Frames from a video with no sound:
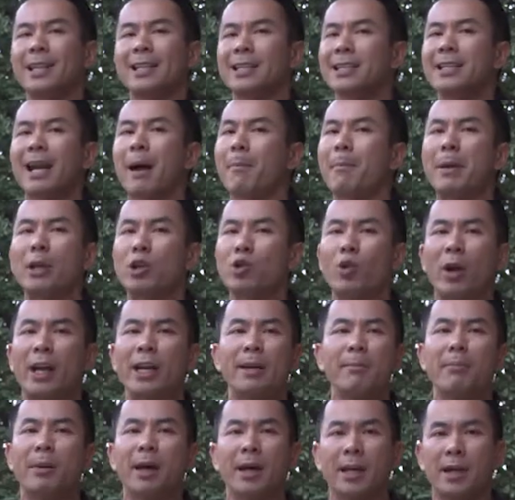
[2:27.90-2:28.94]
does not make you
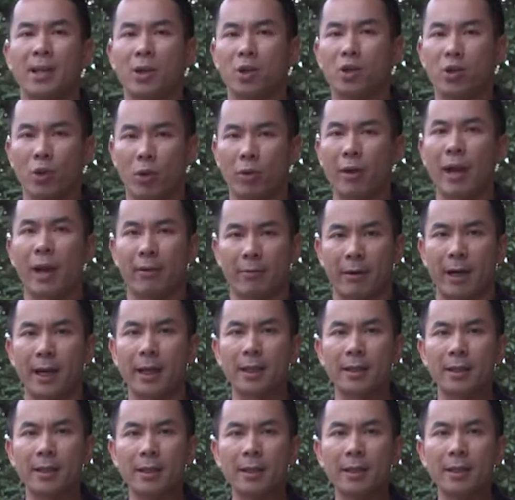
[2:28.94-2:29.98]
any money. You know that,
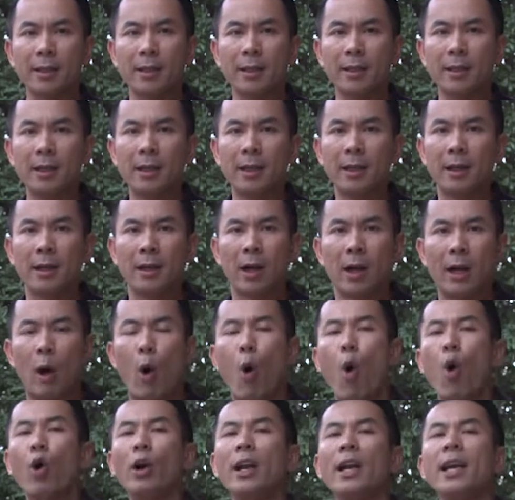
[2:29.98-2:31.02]
right?
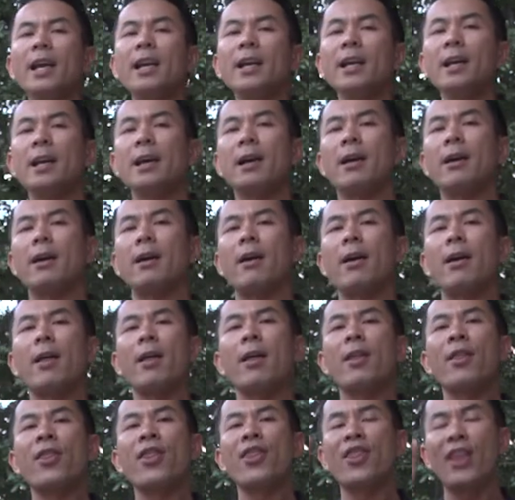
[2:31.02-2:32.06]
Only
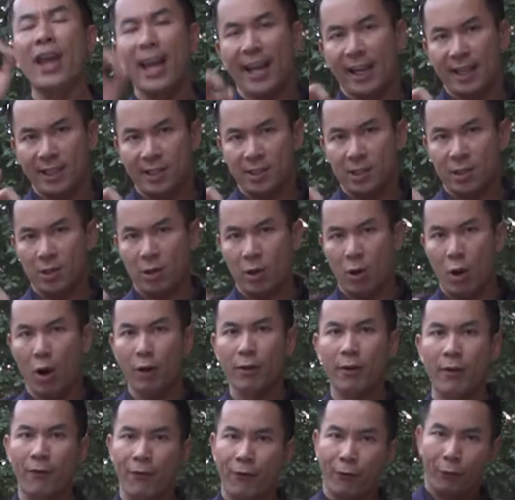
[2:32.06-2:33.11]
things
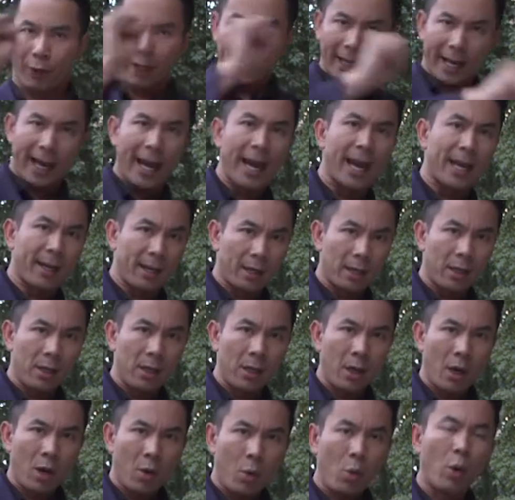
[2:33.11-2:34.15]
on the front end
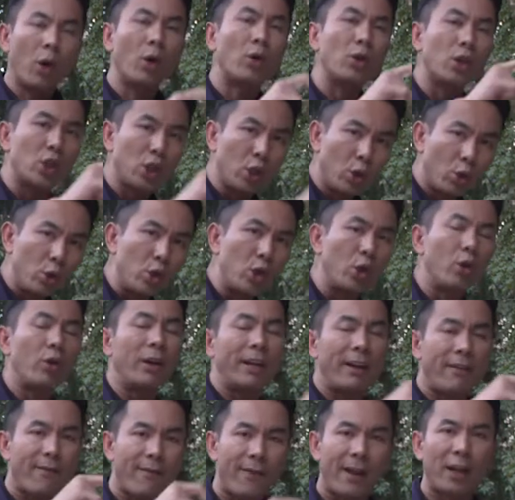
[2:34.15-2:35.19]
will you
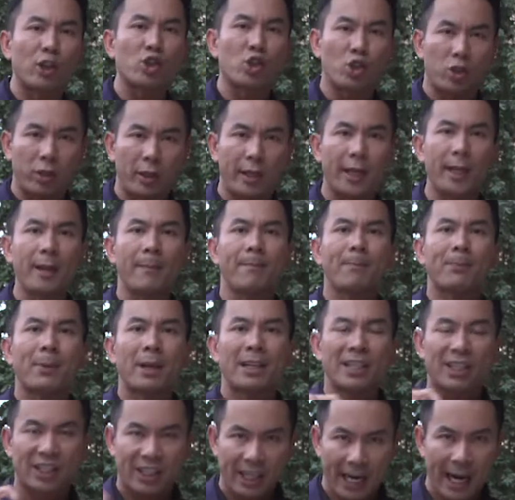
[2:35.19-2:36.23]
eventually
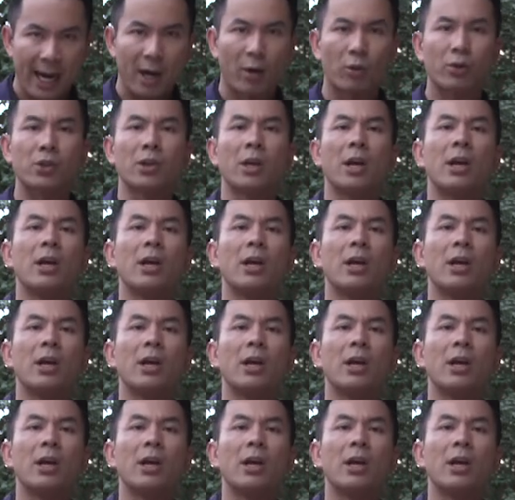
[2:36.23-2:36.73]
sales.